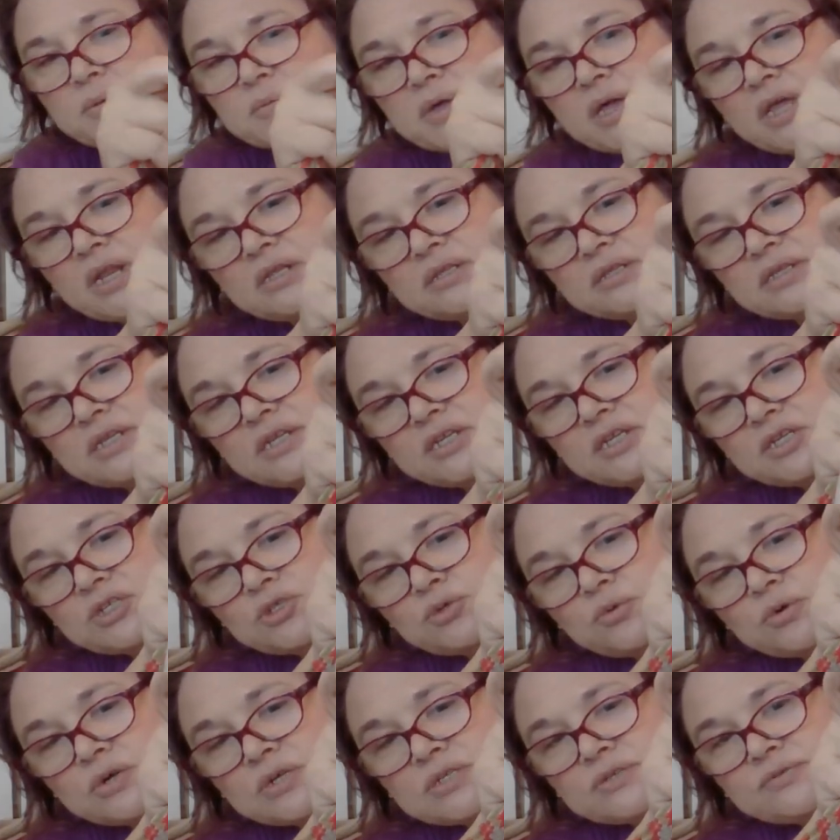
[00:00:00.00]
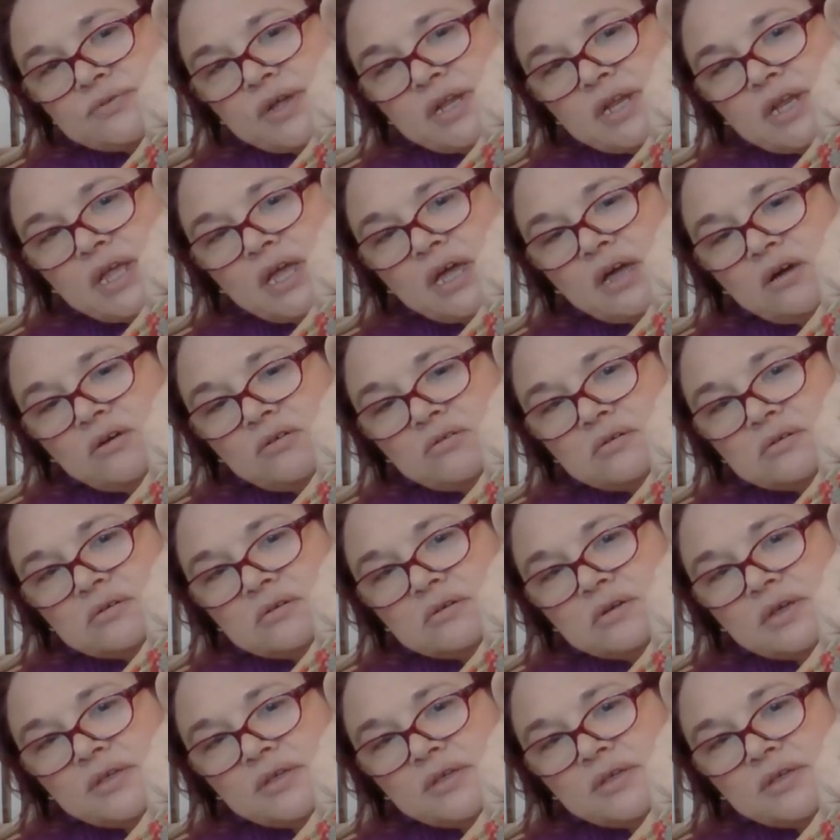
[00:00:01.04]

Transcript: I'm kind of leaning towards right now.